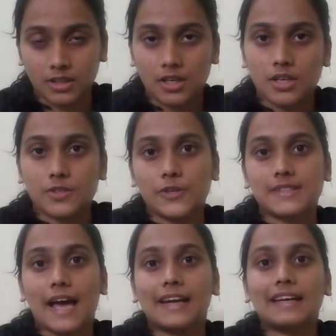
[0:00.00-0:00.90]
So it's
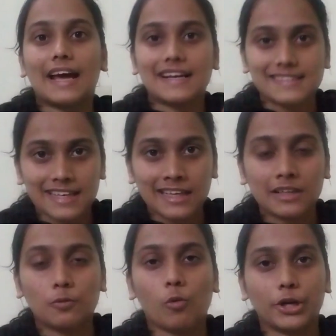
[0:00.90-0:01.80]
analyzing
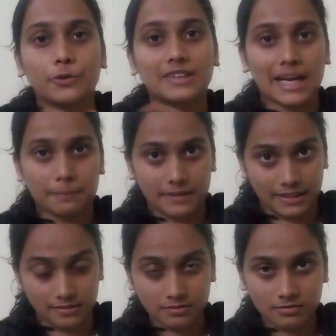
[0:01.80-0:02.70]
what you typed
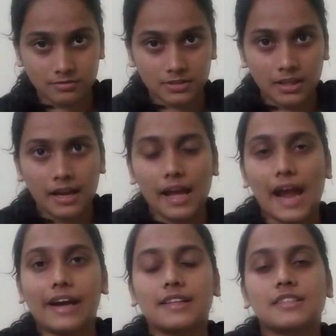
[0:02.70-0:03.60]
in
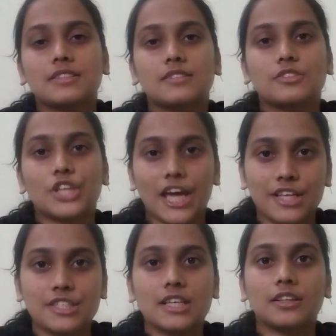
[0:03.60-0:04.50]
and it's
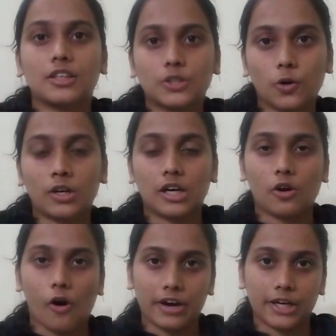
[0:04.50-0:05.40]
changing the tone
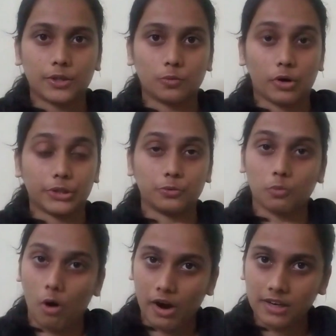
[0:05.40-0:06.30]
according to what you
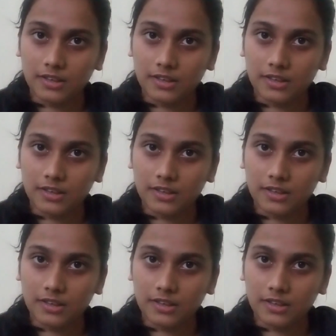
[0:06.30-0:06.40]
want